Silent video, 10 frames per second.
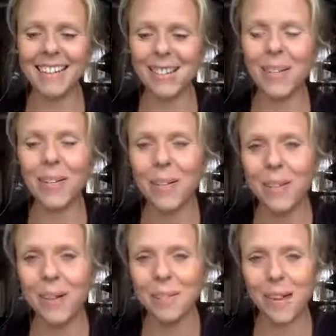it's
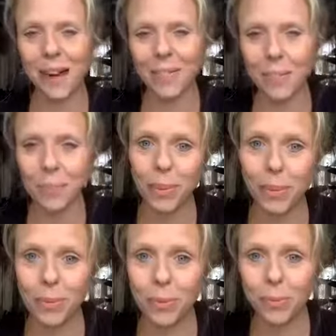all about the
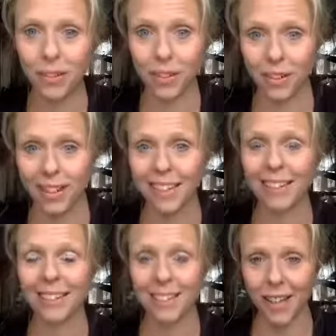people that you're
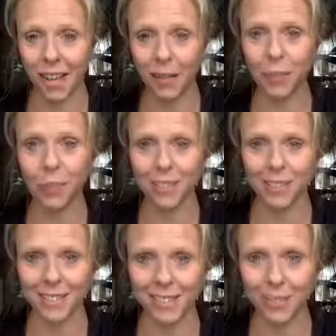here to help
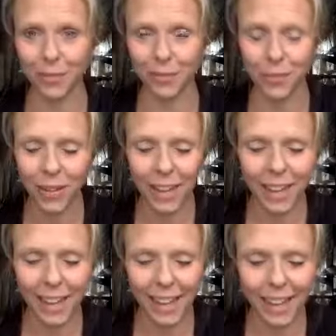and serve.
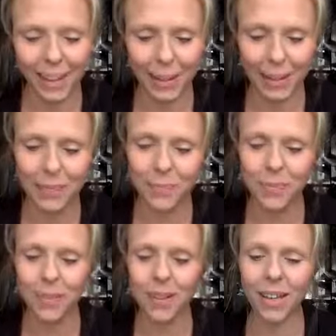
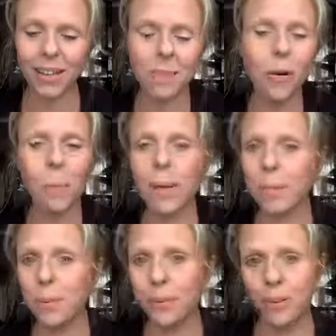Um, and the more
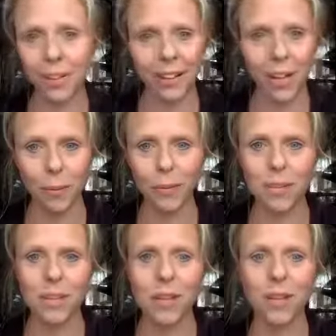people you can help
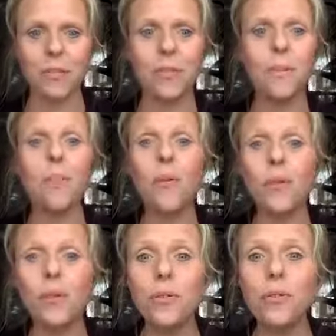and serve, the
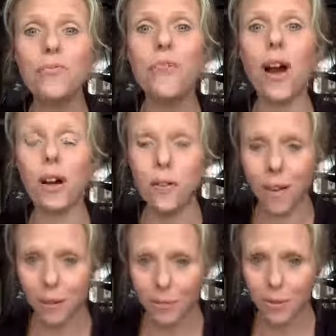more you
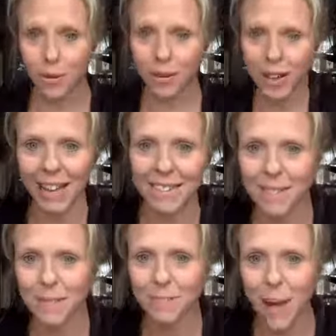grow and the more you
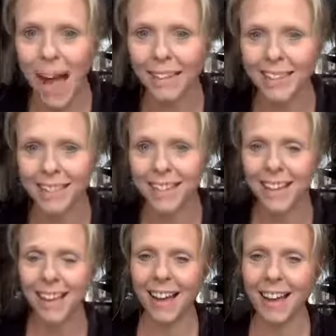expand
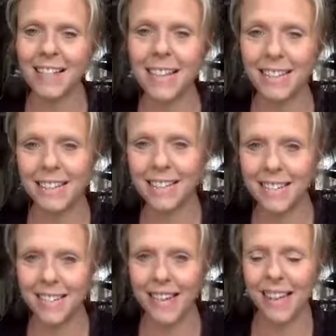as a
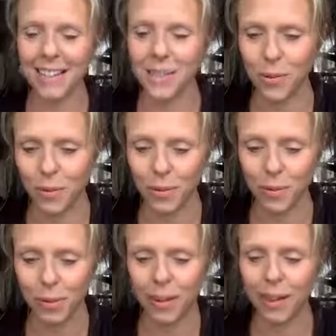leader and as an
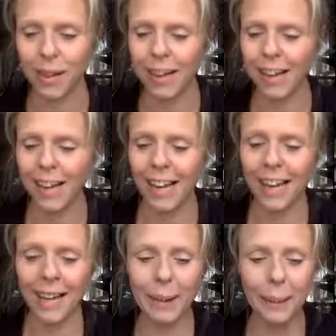entrepreneur.
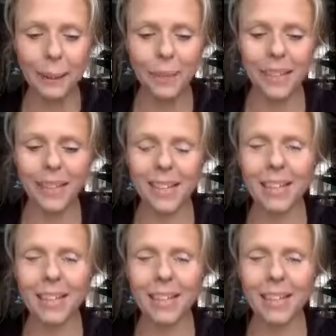Um,